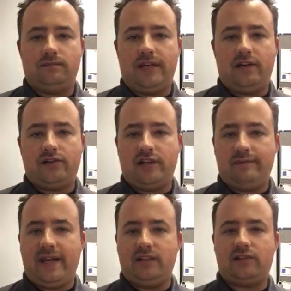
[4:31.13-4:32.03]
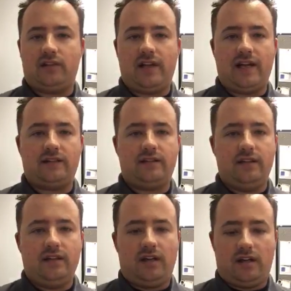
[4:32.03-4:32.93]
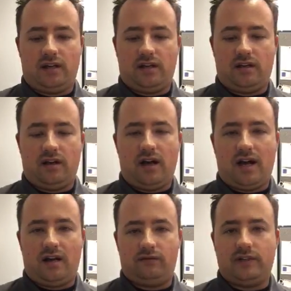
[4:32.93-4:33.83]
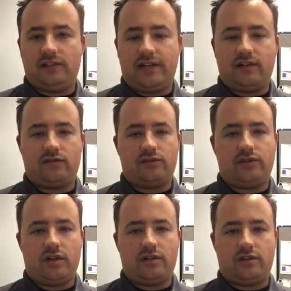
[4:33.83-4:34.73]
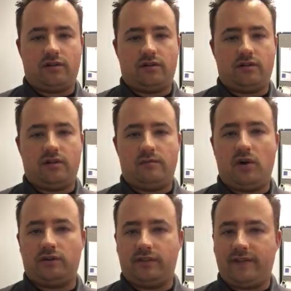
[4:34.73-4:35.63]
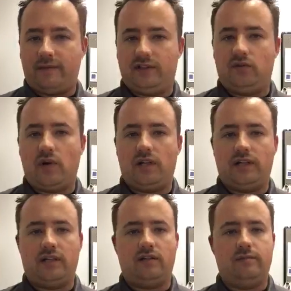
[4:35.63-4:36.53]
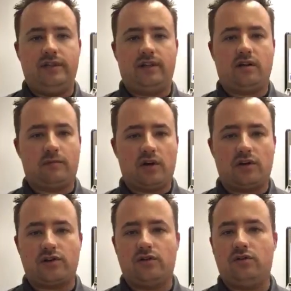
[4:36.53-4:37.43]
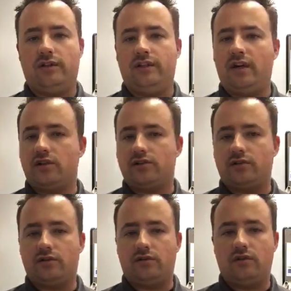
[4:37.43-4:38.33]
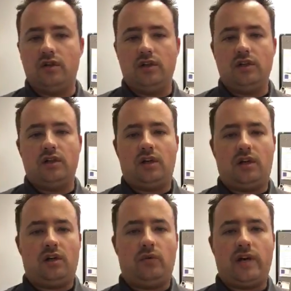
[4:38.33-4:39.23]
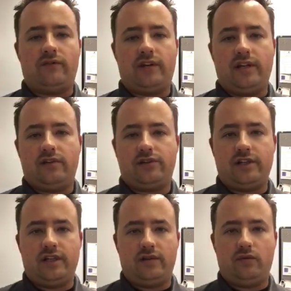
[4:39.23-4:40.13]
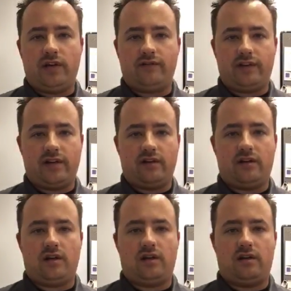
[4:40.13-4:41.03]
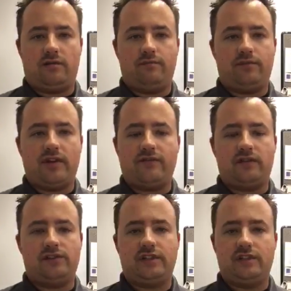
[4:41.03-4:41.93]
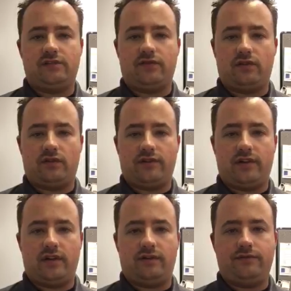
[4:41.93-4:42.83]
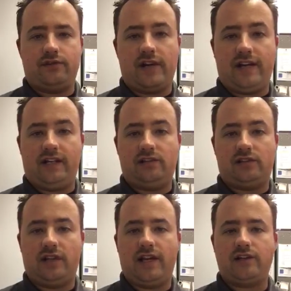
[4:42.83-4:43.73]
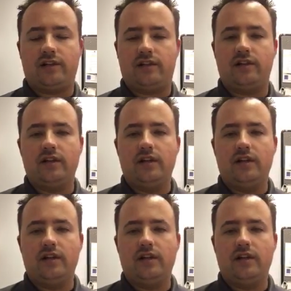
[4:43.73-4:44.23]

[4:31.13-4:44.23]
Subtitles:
He or she may select a residential structure, a multifamily dwelling, could be a commercial, industrial, whatever he or she, whatever their preference is for the training selection